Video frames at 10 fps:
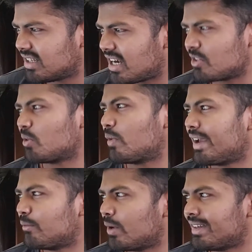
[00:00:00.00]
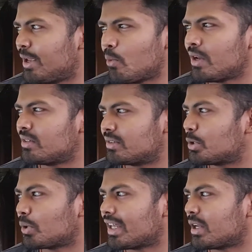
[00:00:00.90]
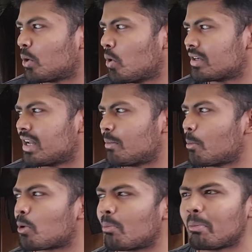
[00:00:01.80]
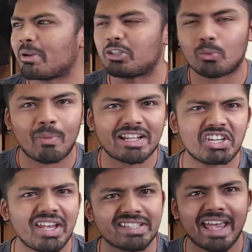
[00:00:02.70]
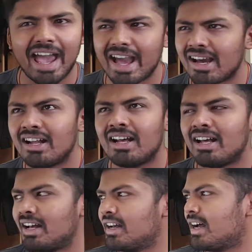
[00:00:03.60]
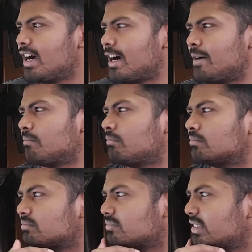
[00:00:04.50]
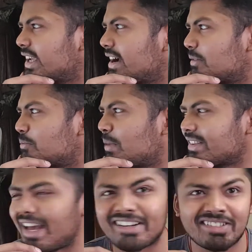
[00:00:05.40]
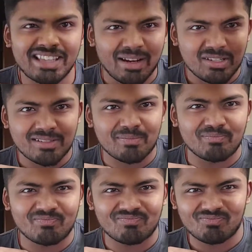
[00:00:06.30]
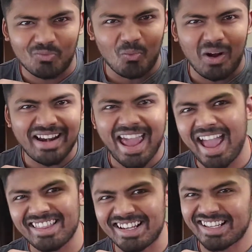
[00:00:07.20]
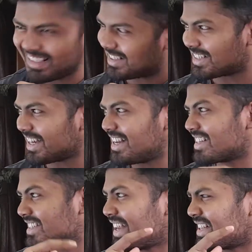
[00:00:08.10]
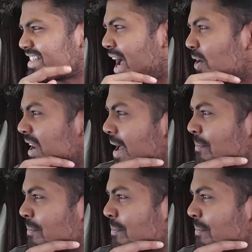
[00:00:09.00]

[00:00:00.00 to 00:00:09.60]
I don't know where, when he went to get a golden armor, probably to match his hair. Yeah, but there is that one hair that still sticks out.